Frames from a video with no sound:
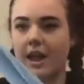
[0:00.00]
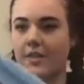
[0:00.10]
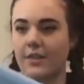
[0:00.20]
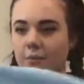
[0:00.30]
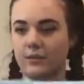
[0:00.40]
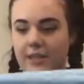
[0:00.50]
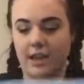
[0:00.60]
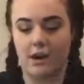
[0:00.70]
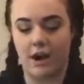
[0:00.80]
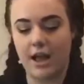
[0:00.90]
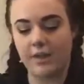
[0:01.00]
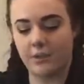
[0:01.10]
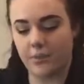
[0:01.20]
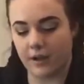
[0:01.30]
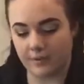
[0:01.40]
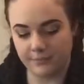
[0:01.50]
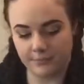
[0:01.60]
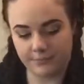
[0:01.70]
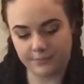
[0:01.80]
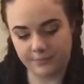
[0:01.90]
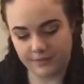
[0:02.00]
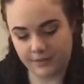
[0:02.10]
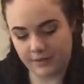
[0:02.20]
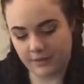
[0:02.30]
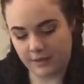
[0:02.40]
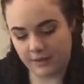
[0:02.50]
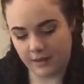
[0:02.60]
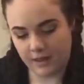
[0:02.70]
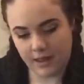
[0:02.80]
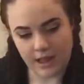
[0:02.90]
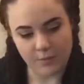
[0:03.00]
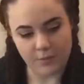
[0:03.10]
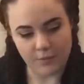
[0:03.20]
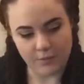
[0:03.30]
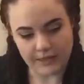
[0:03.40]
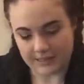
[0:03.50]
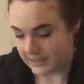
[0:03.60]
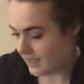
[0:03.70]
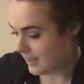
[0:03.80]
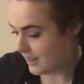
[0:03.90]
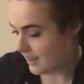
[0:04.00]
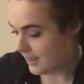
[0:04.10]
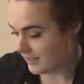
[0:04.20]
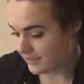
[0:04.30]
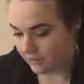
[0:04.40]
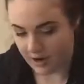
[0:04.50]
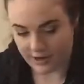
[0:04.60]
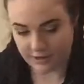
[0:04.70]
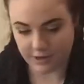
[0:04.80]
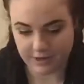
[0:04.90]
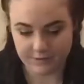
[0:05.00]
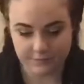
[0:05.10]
and then we'll take our other one and we will place it this direction.